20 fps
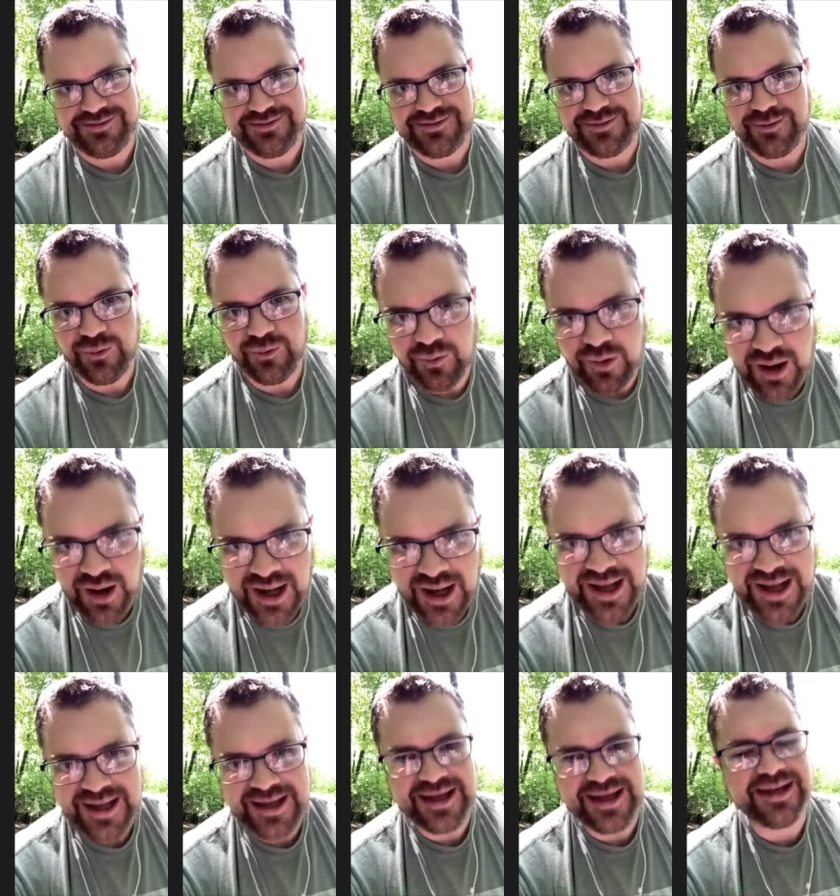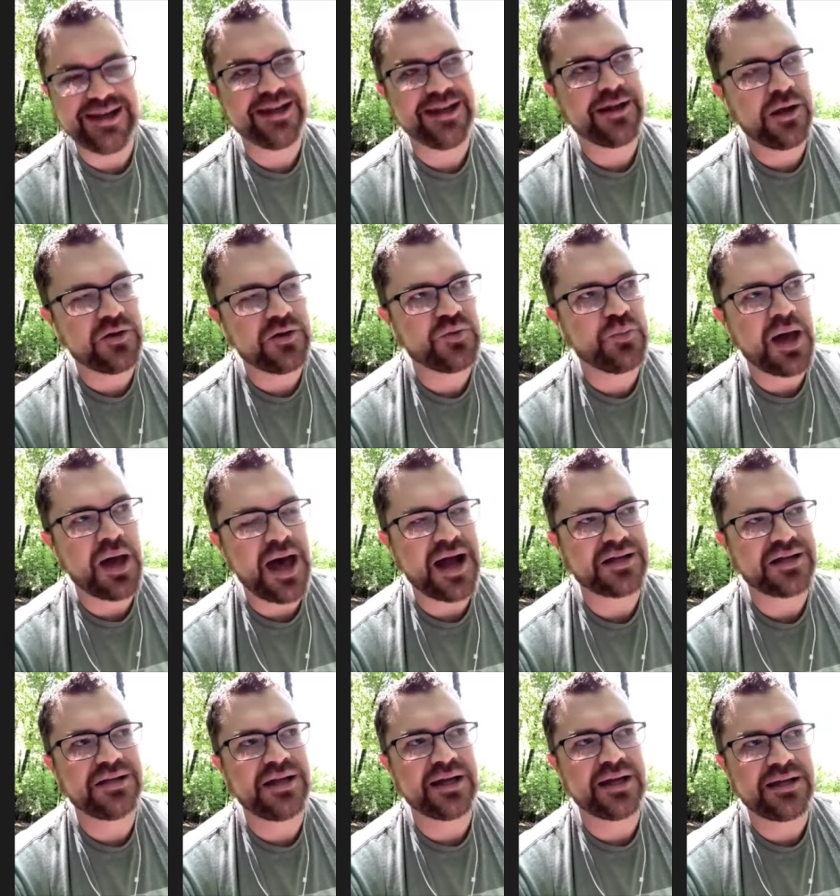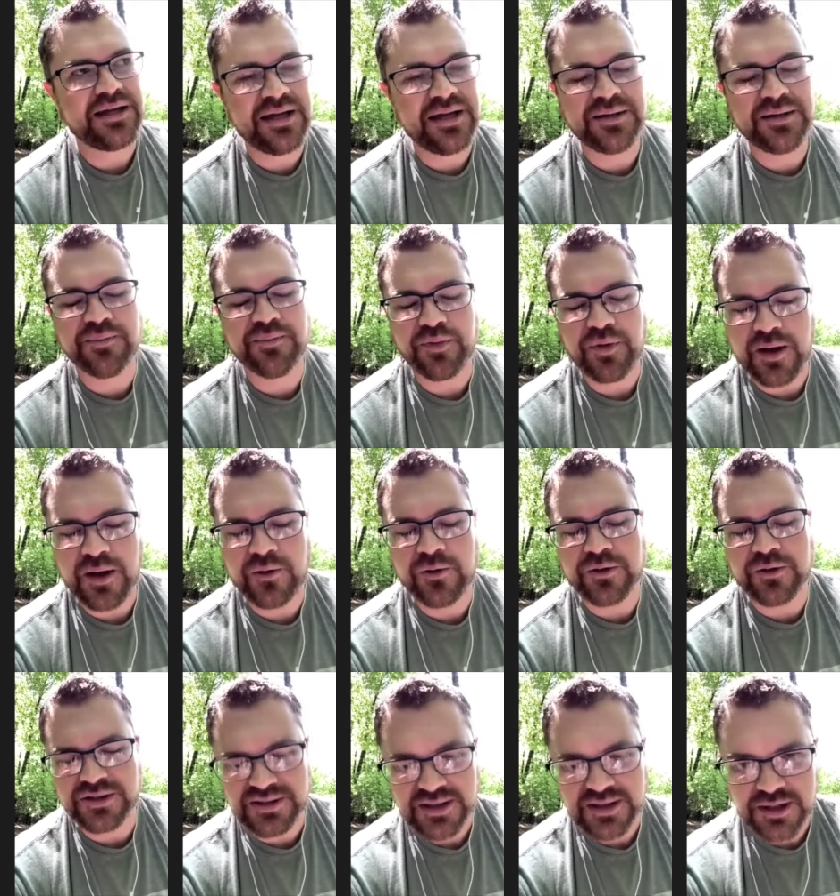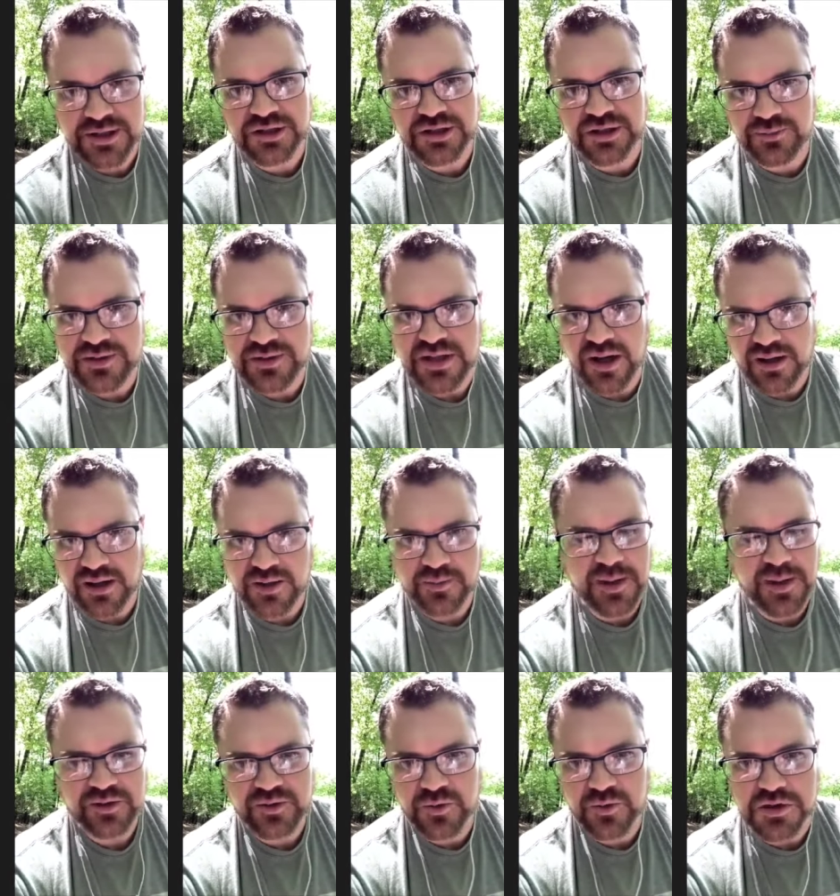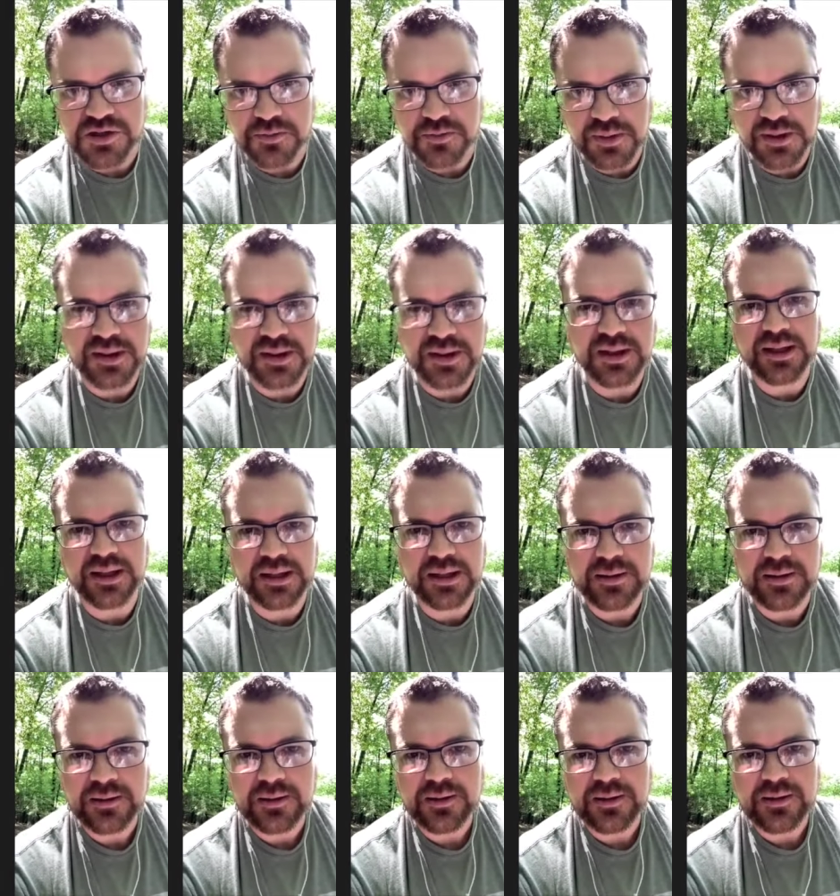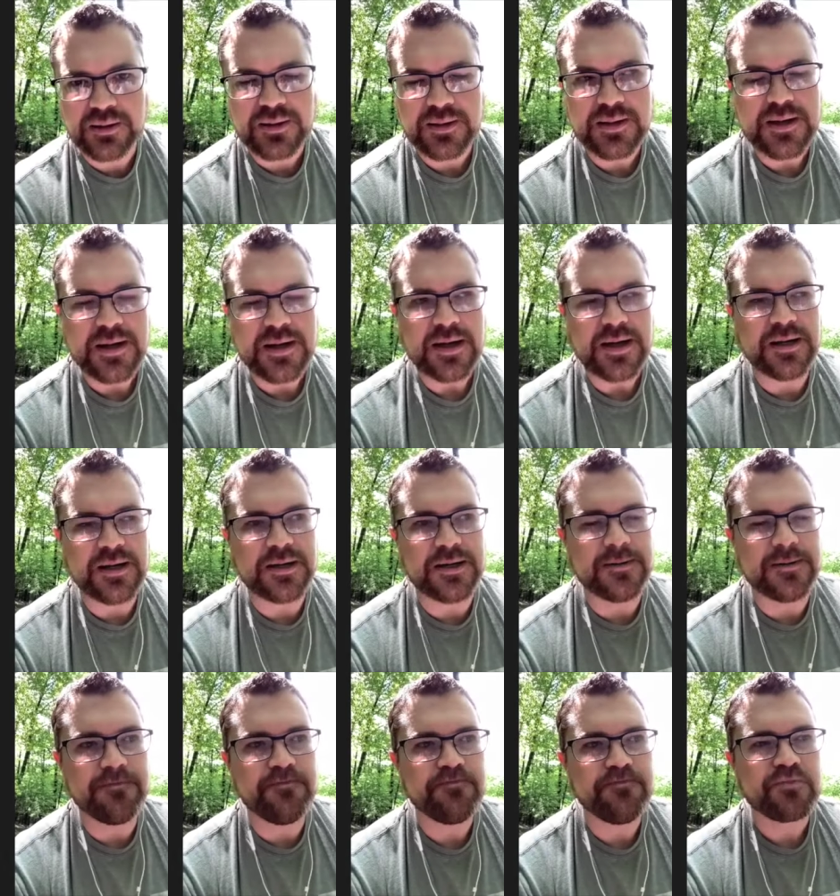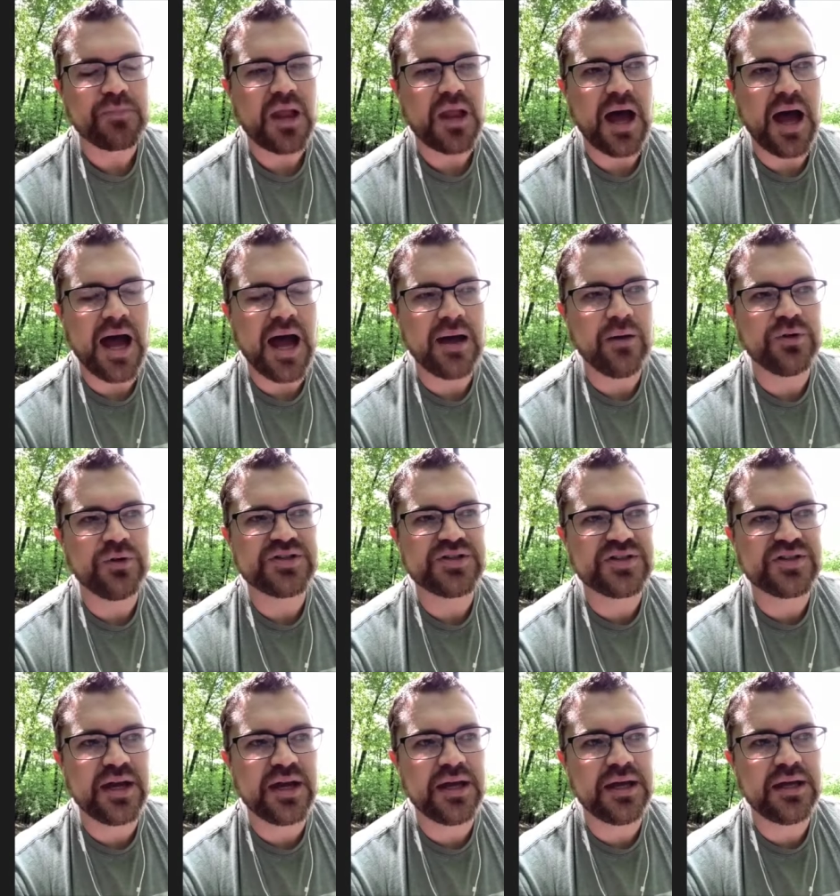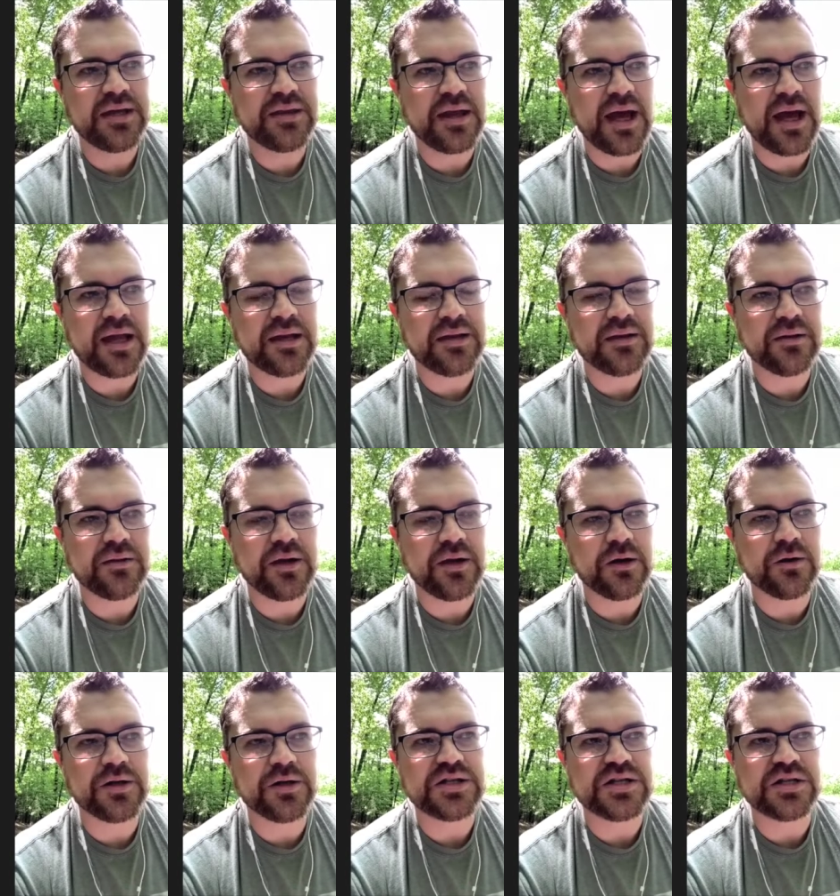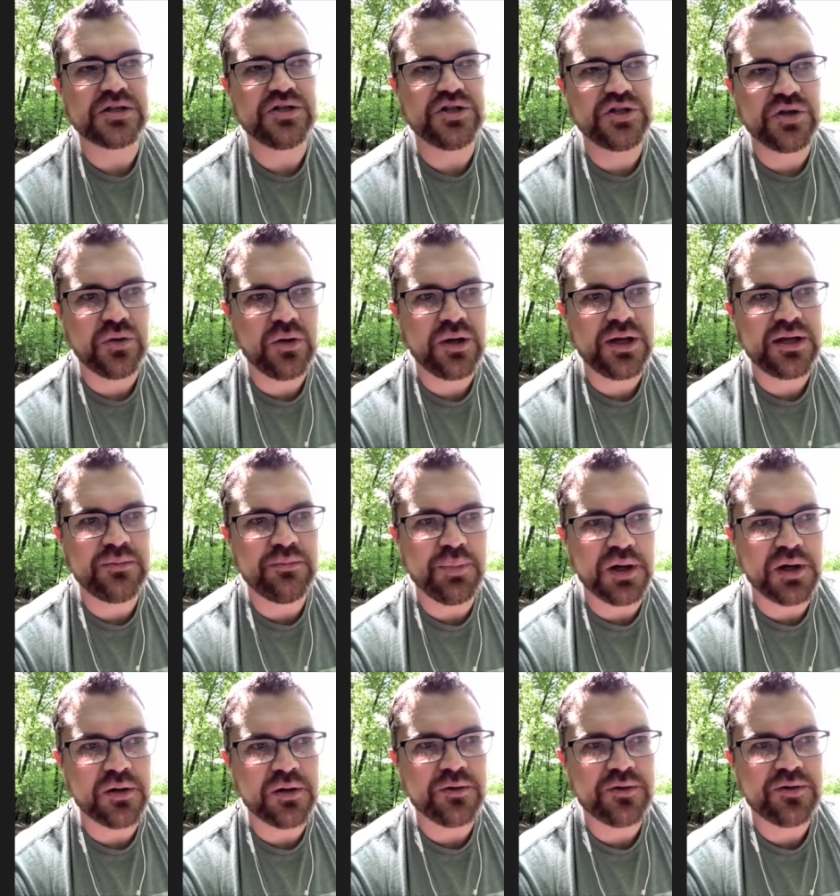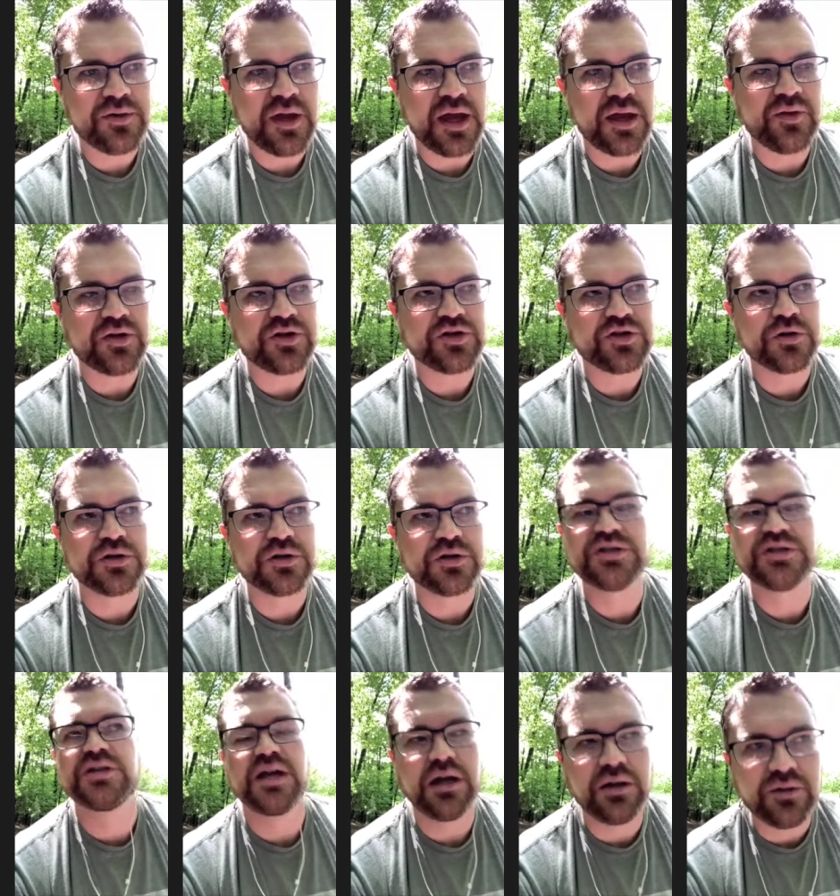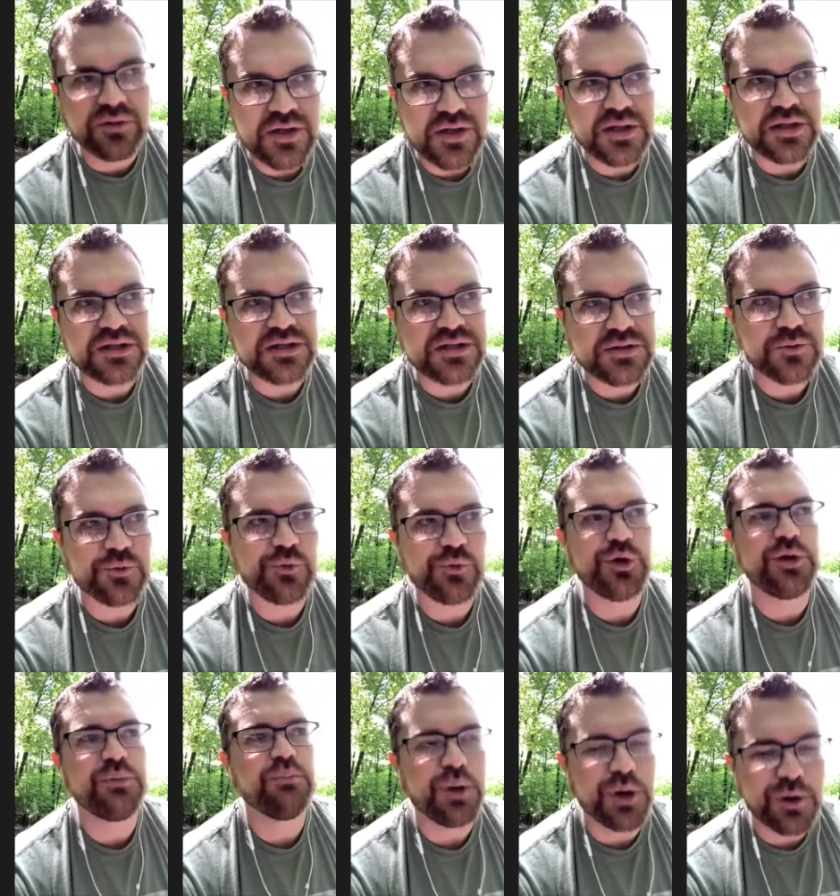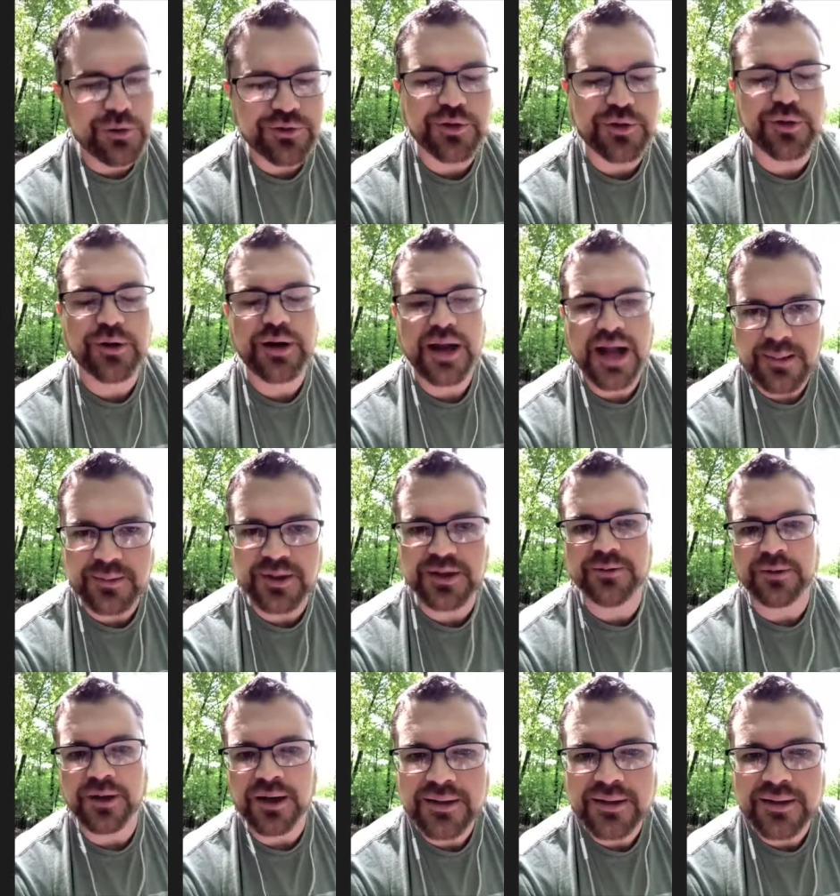Why? And it goes back to that kingdom prioritization that we talked about towards the beginning. Um, I would say that there is a joy in both, and the church is healthiest when both are happening, right?